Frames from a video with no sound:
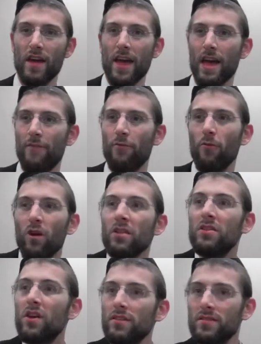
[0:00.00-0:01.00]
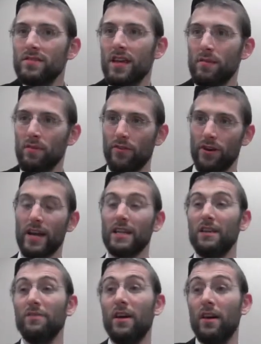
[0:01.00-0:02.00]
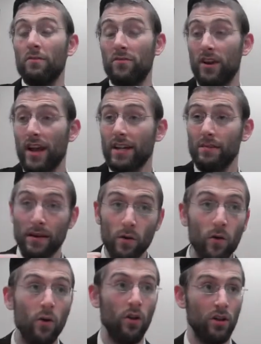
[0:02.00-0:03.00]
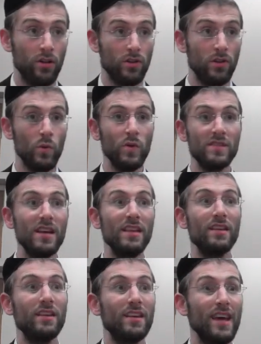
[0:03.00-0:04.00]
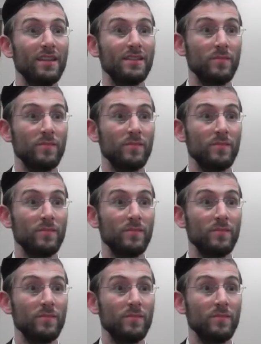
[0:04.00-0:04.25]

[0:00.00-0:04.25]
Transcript: if one doesn't say Befanim Nechtam at all, do we say that the get is